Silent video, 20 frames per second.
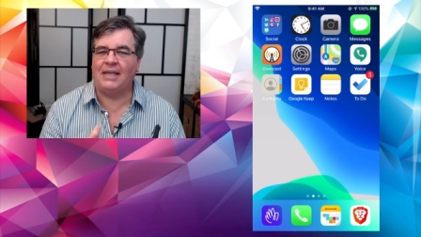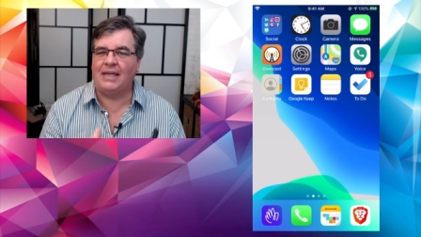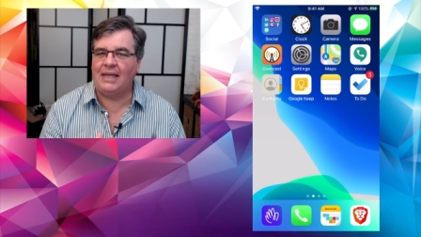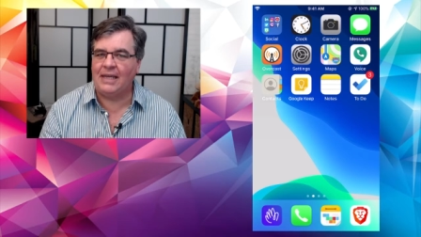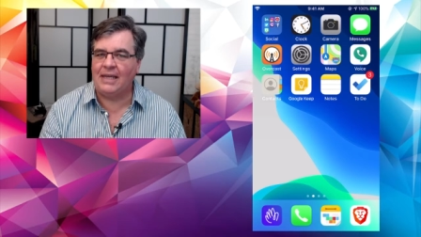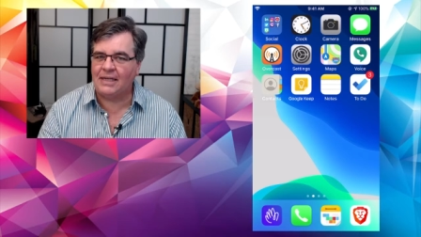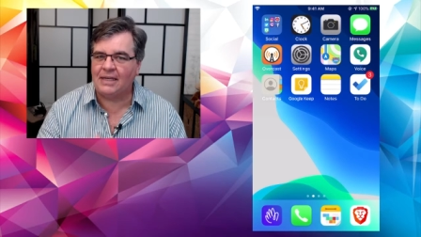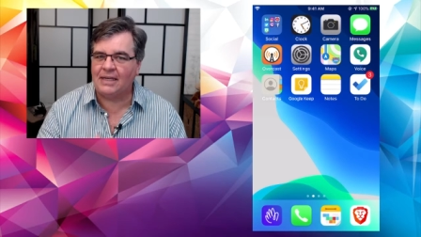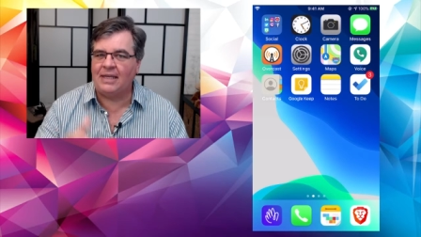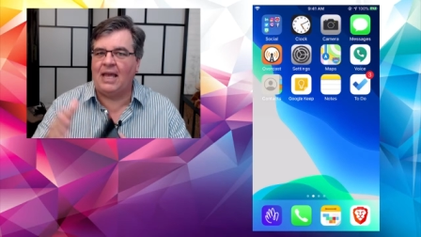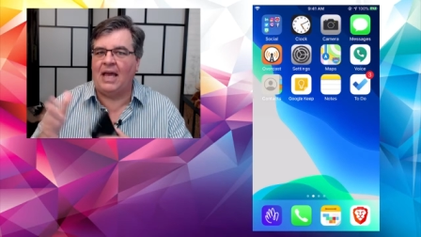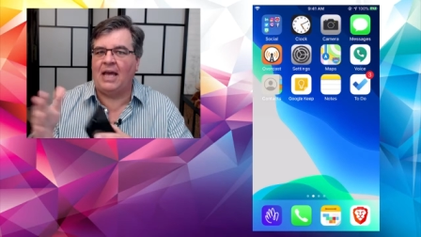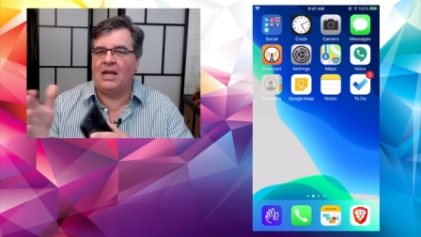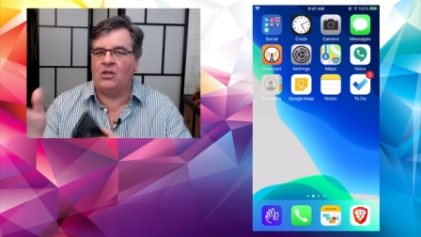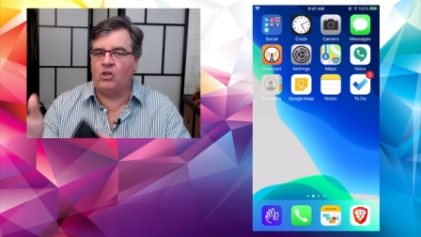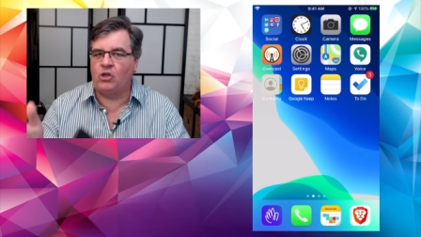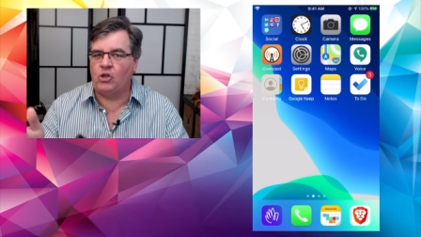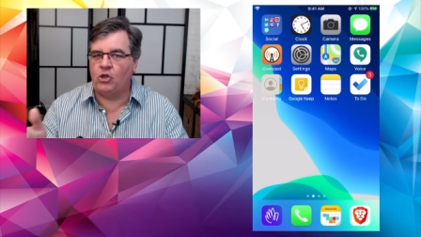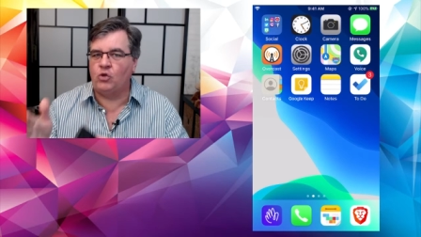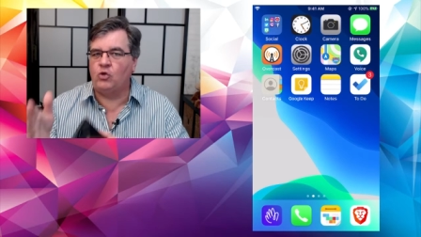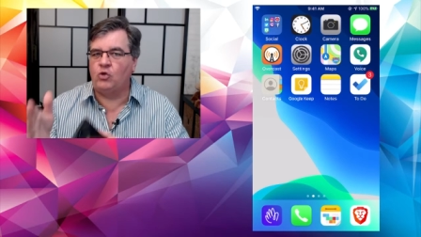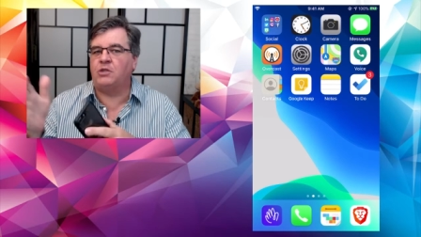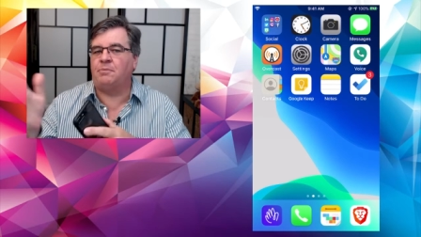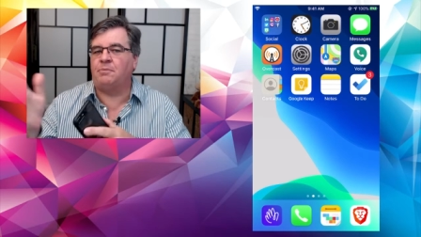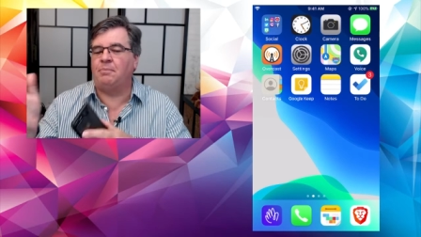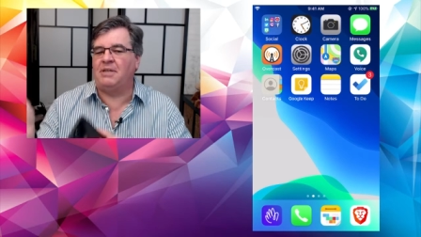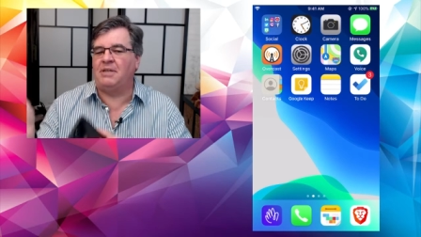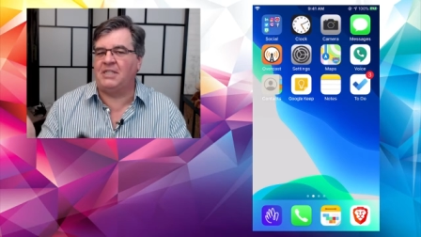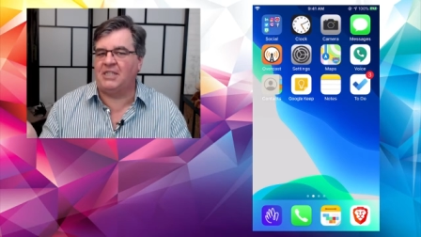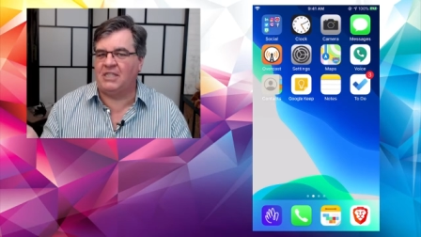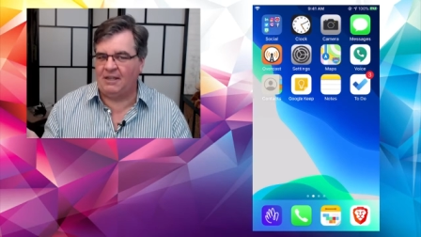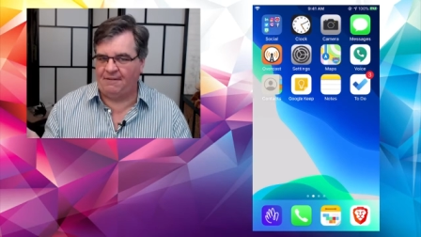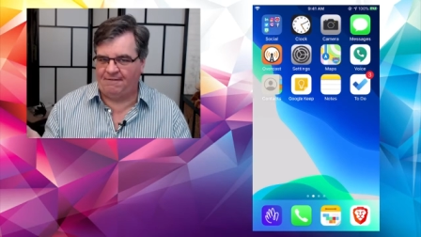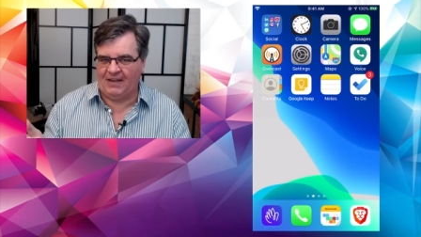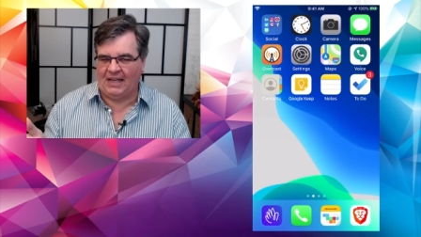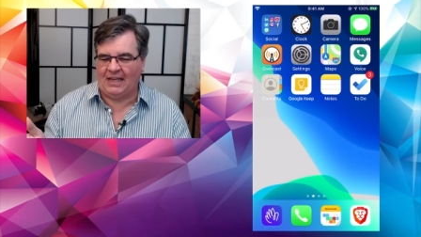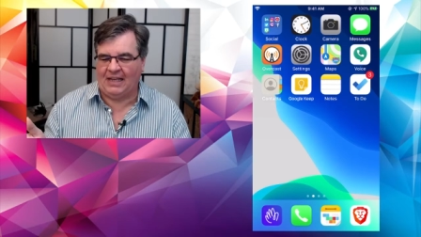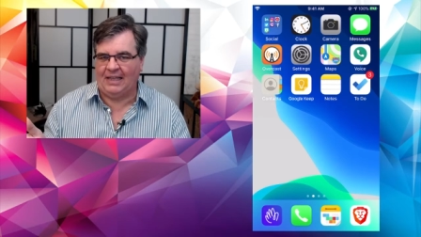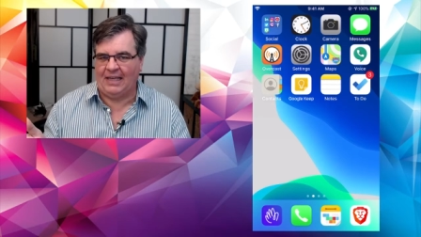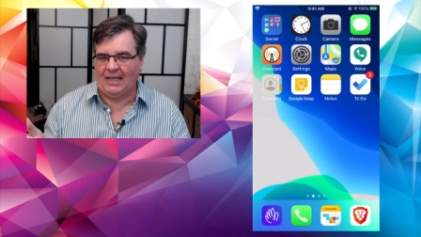it can do
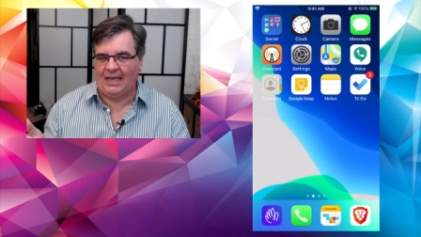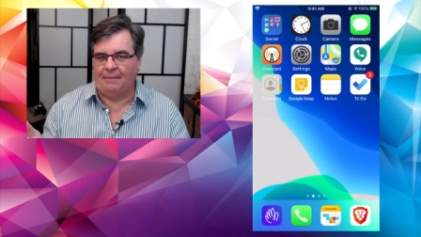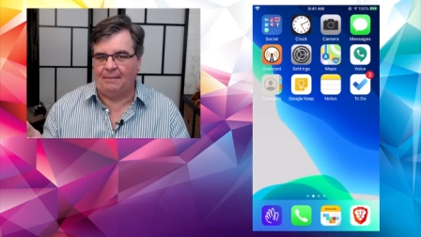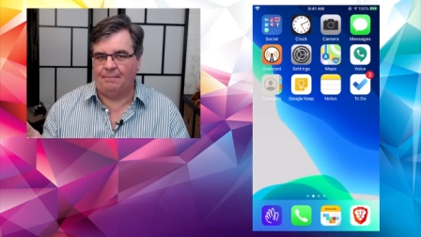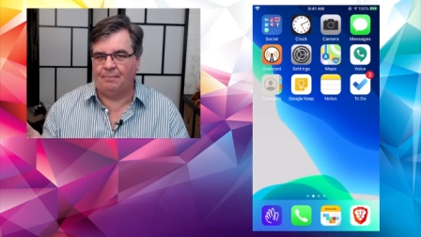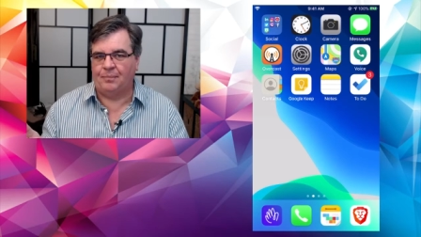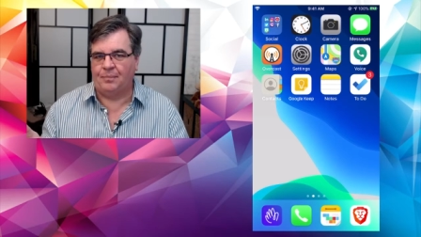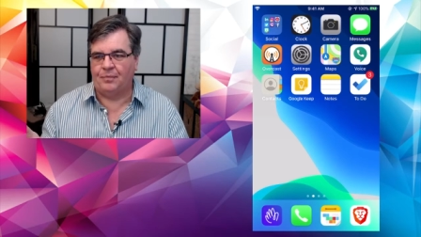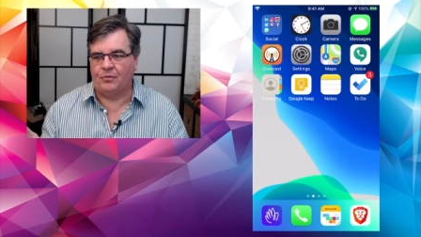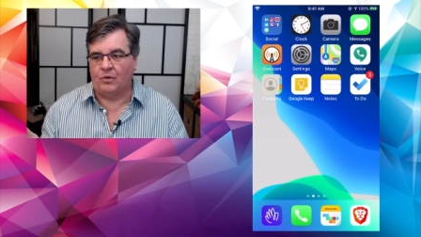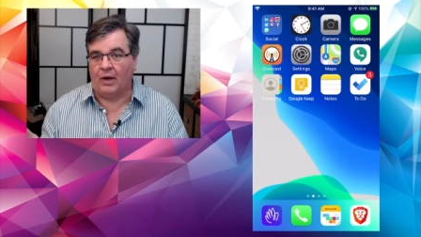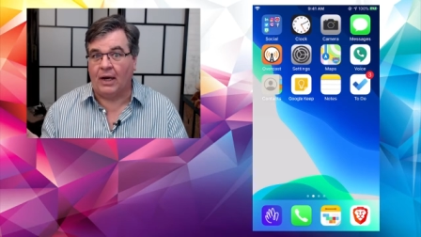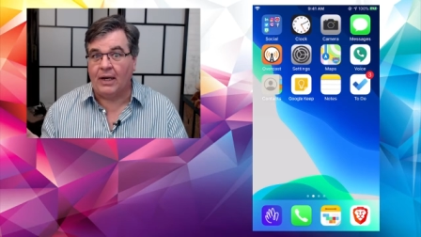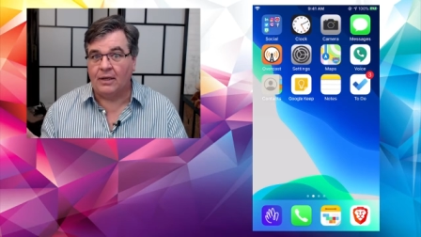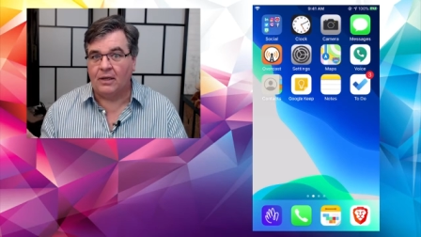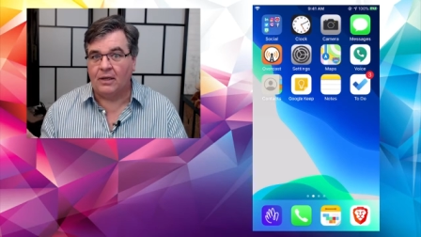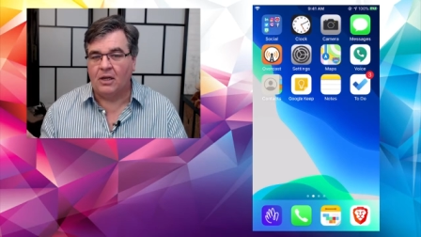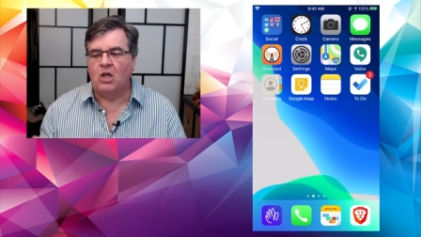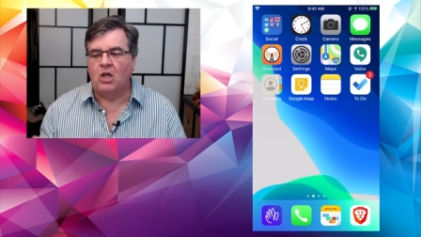specifically, right?